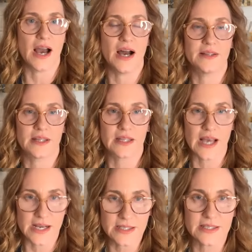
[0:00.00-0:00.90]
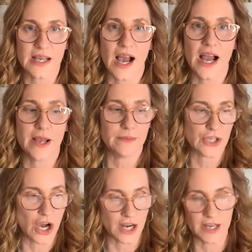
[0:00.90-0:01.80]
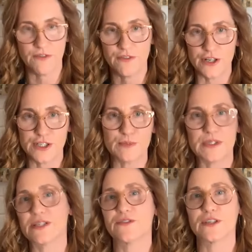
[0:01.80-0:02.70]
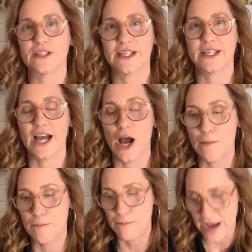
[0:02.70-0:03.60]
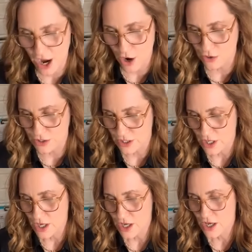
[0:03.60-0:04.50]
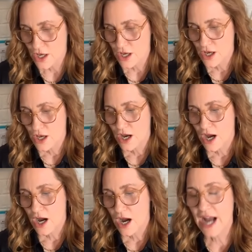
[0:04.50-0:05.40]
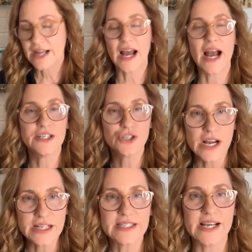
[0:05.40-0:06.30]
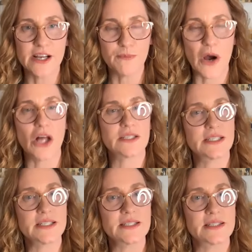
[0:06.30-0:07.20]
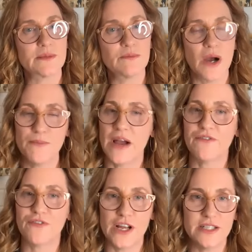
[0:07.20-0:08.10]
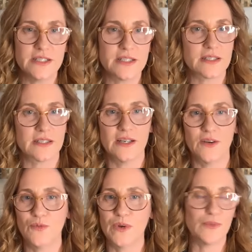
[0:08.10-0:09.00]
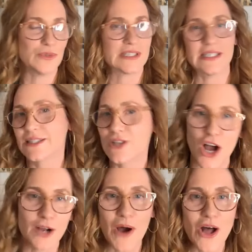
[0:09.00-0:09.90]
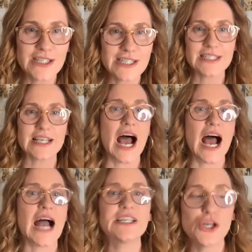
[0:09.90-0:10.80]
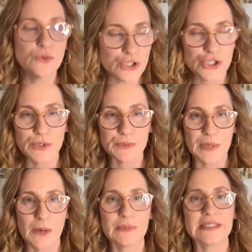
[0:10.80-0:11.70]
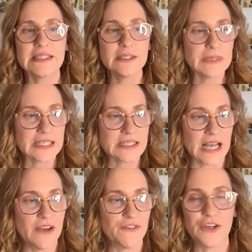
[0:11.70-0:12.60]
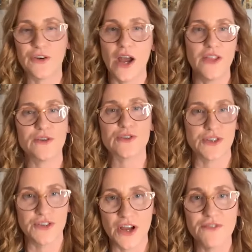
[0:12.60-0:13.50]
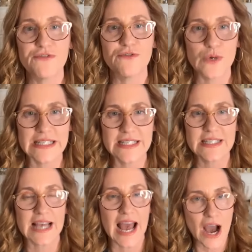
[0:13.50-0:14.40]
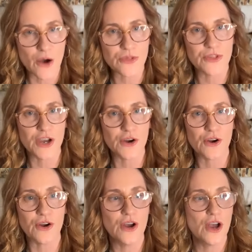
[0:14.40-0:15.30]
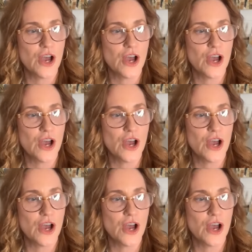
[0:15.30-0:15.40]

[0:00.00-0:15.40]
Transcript: unless I'm talking very specifically about, I, I try to stay out of politics. My friends, we will sit and talk politics. I don't do it publicly because I figure there's enough voices out there